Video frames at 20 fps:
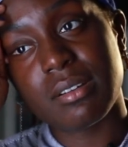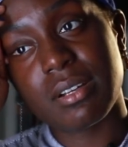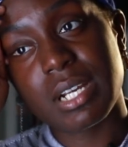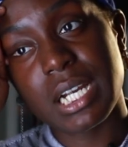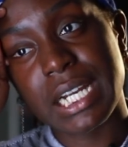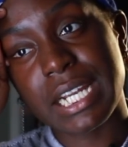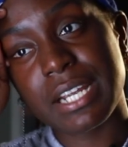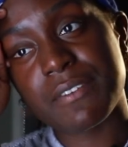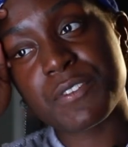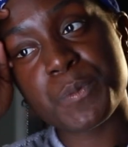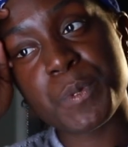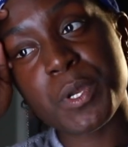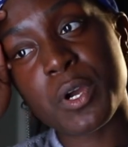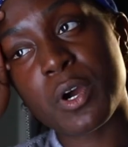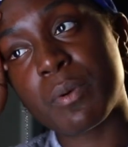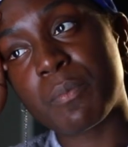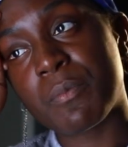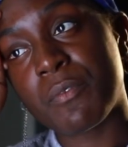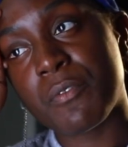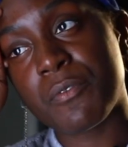it gives me
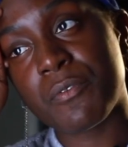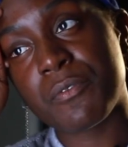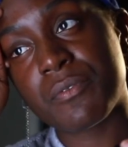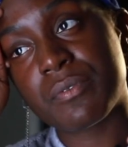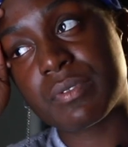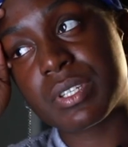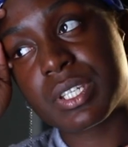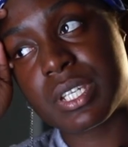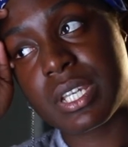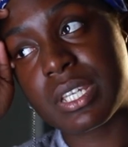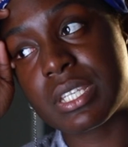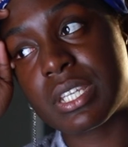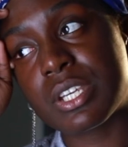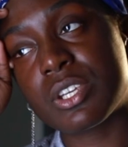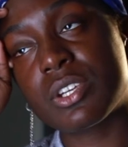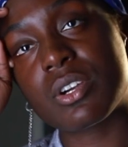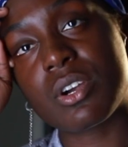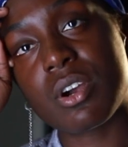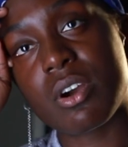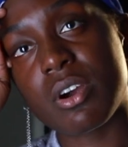hope to
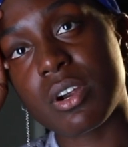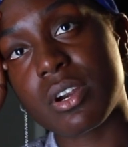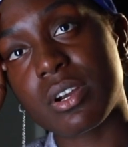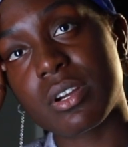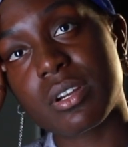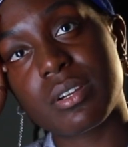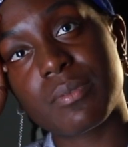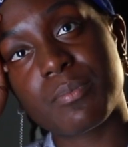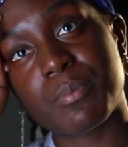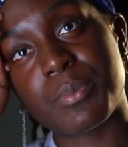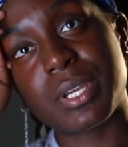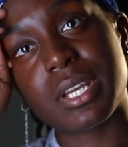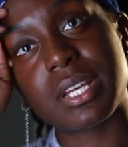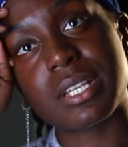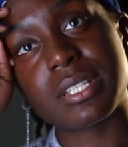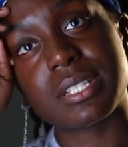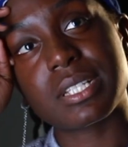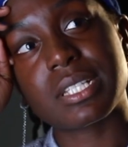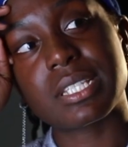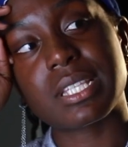see your art,
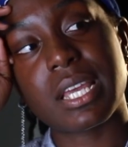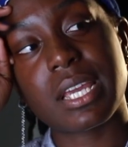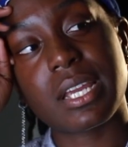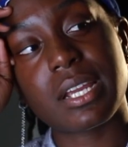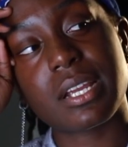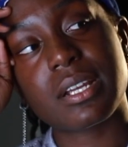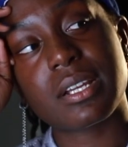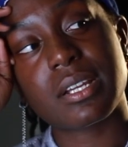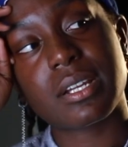because it's like,